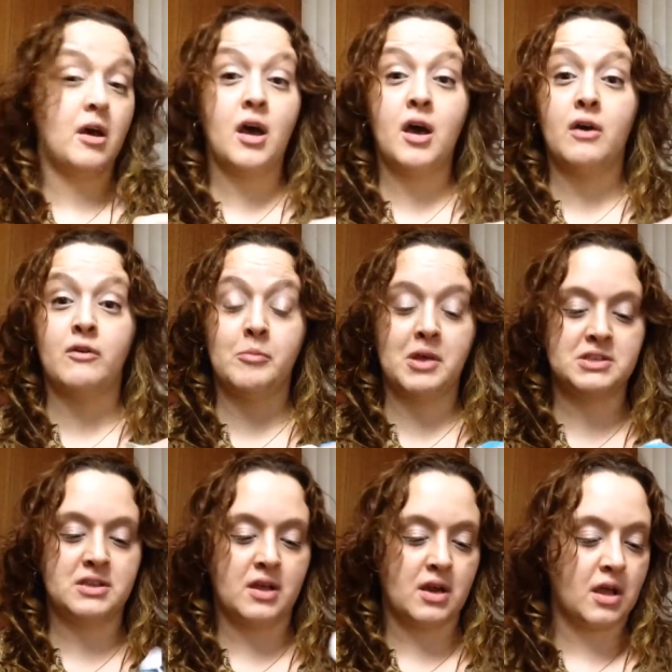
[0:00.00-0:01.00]
Oh,
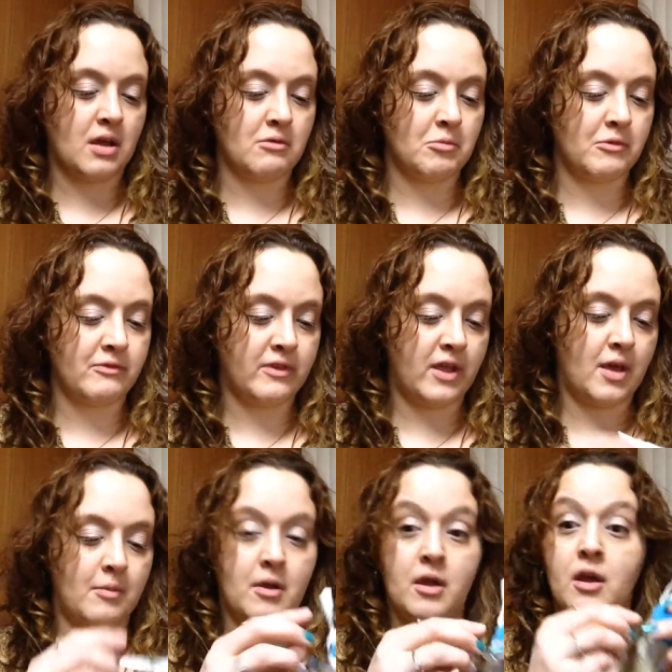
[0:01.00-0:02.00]
imagine that. I got to remove the
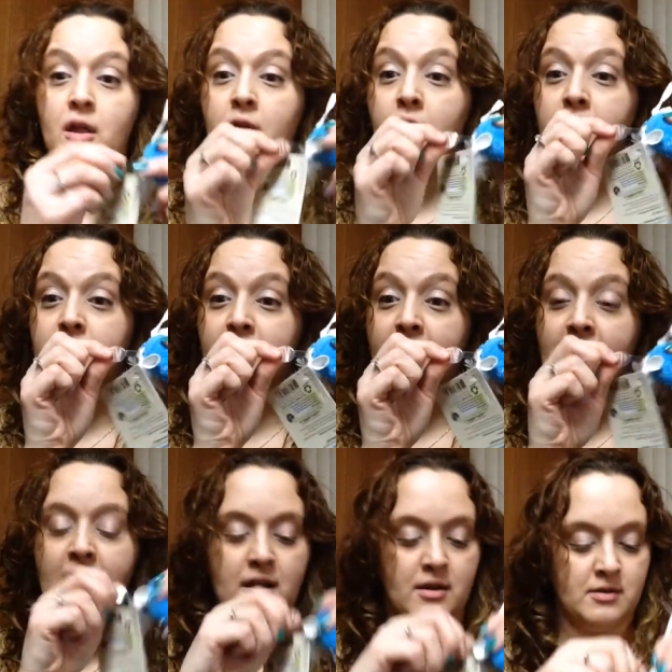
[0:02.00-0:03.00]
tab. Look at
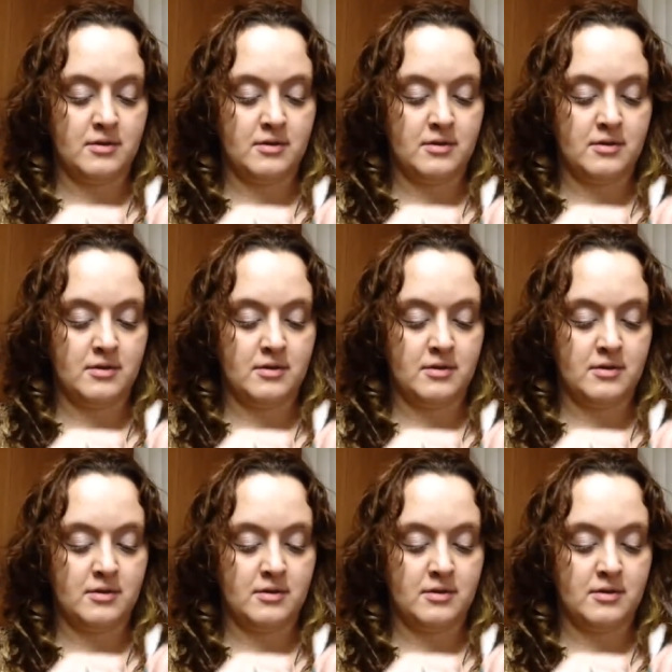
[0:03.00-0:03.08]
that.